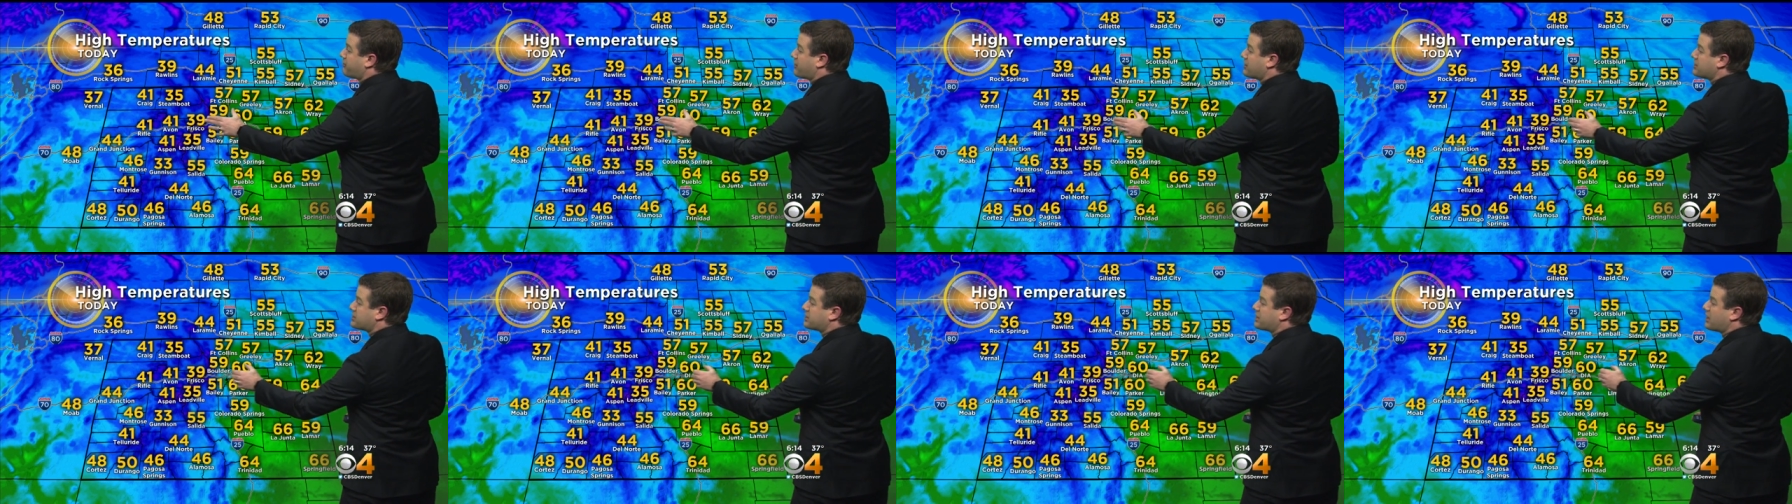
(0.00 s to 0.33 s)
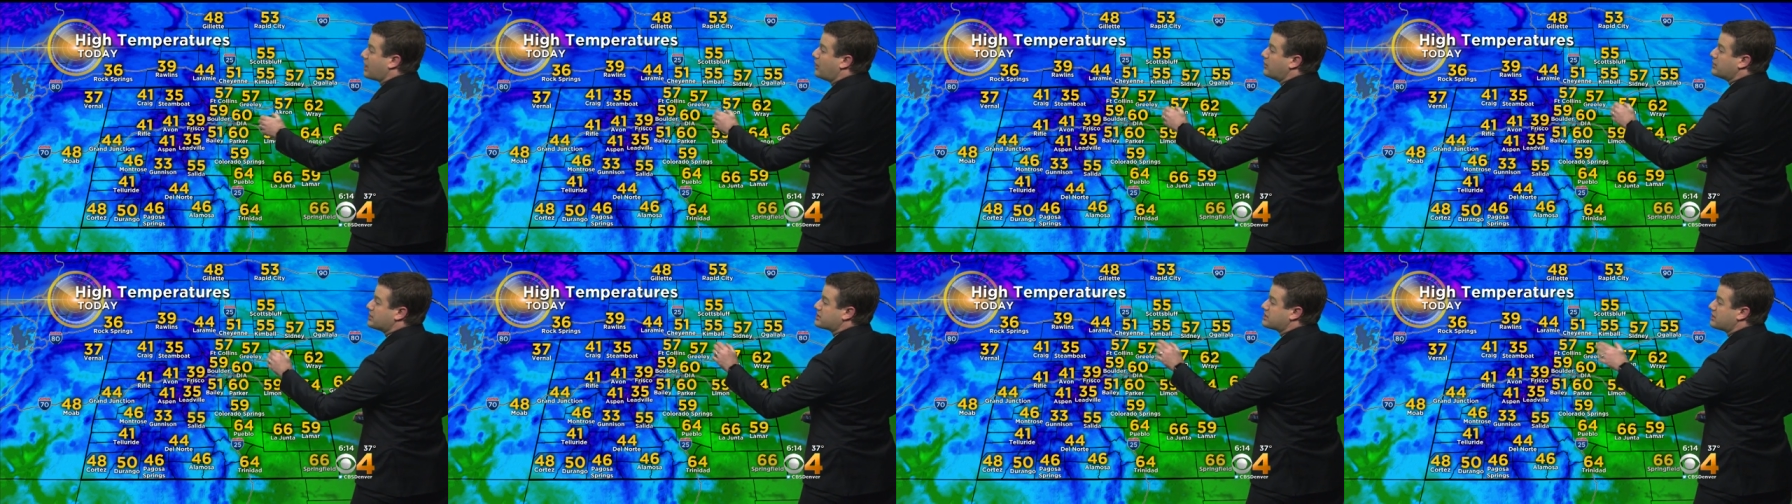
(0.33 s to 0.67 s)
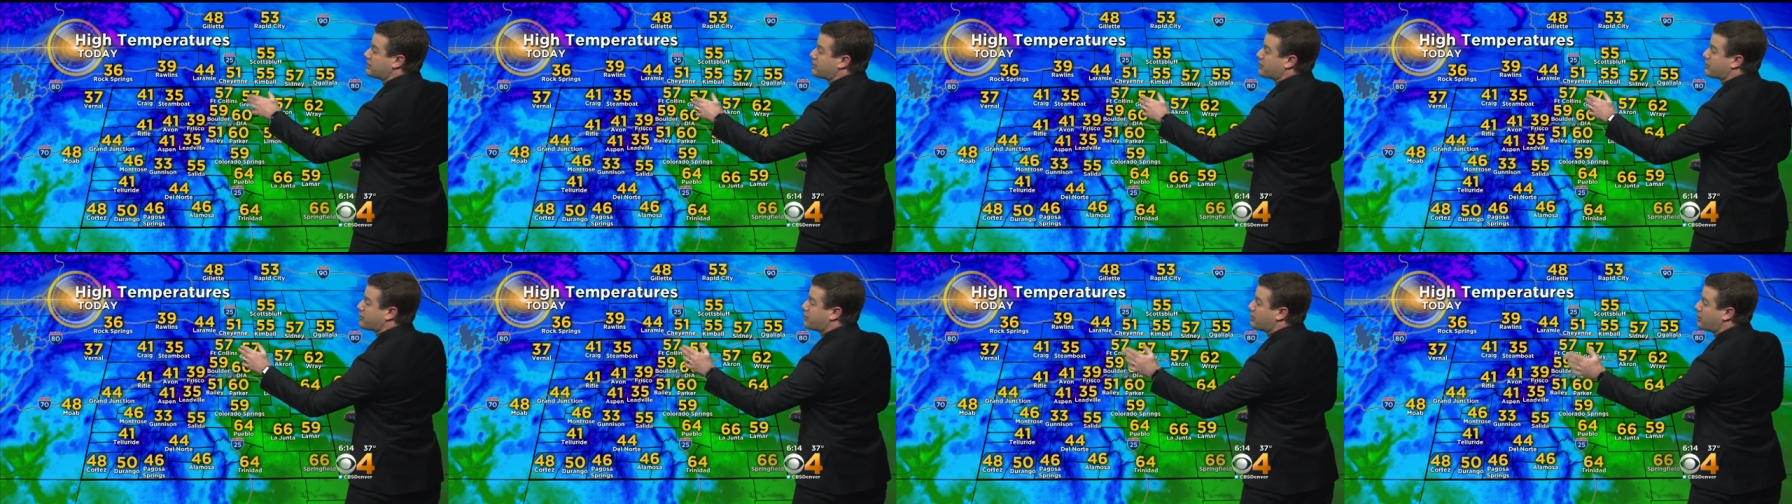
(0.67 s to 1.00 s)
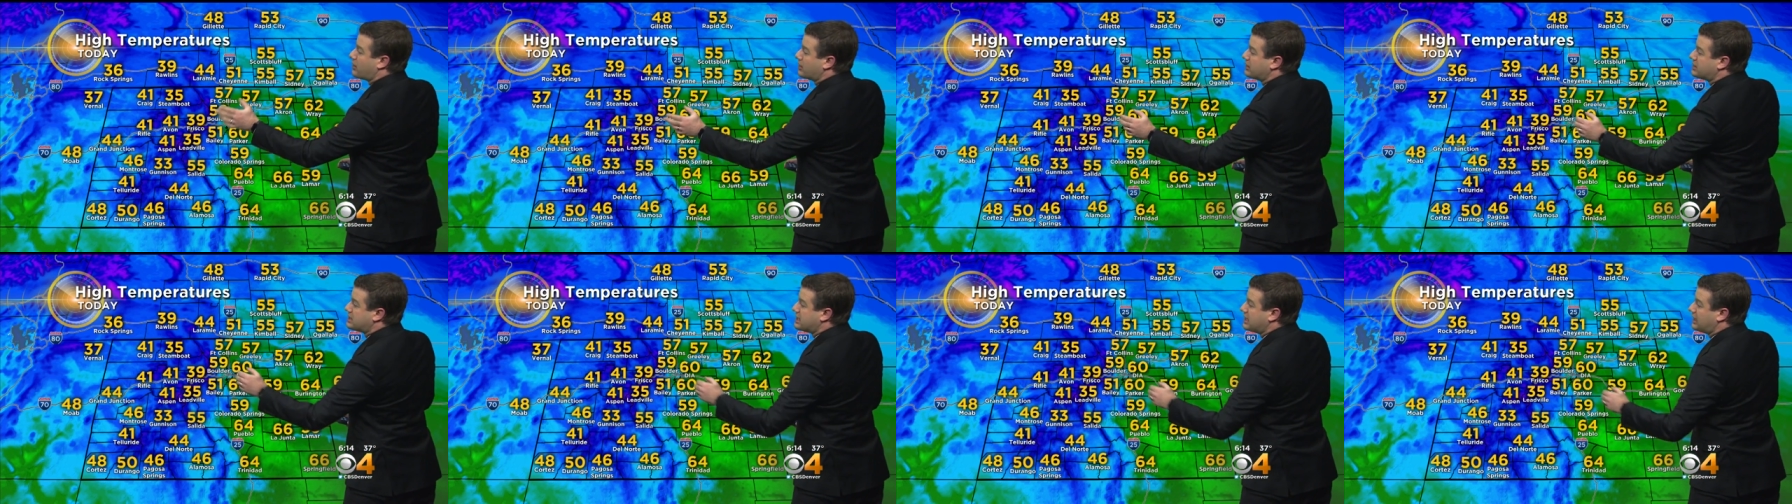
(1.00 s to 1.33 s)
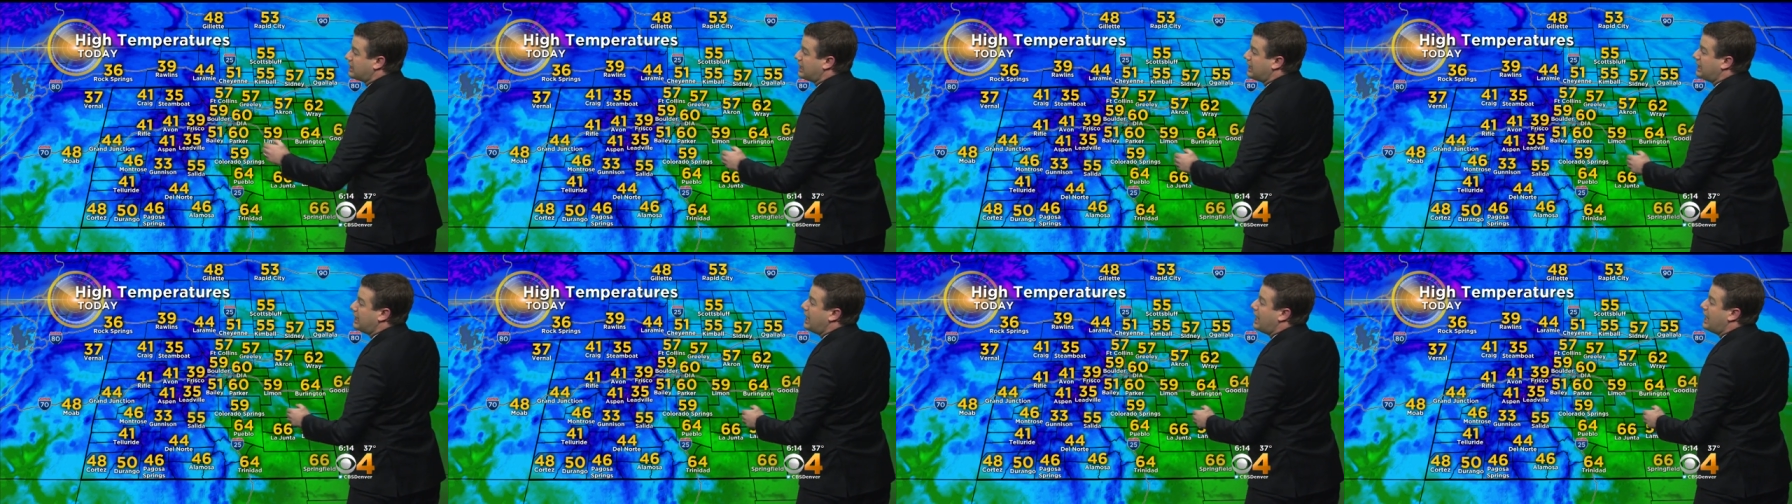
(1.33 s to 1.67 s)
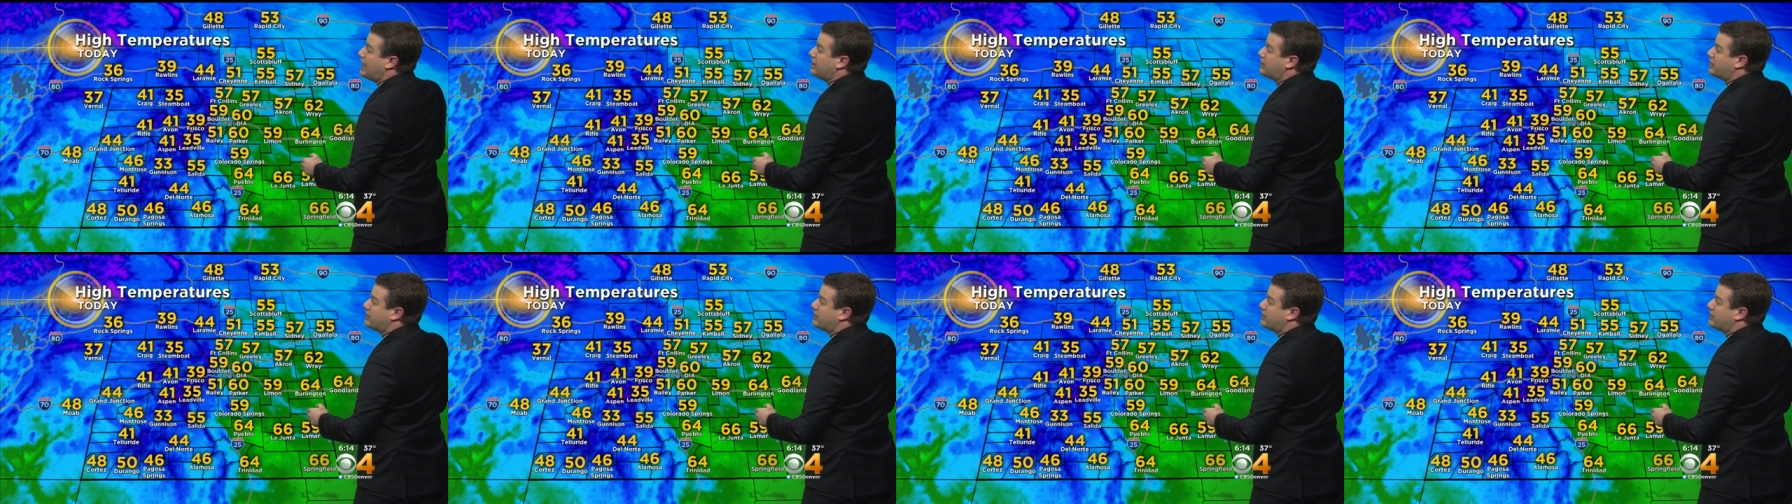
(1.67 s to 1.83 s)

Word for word: Frisco, Silverthorne, Dillon.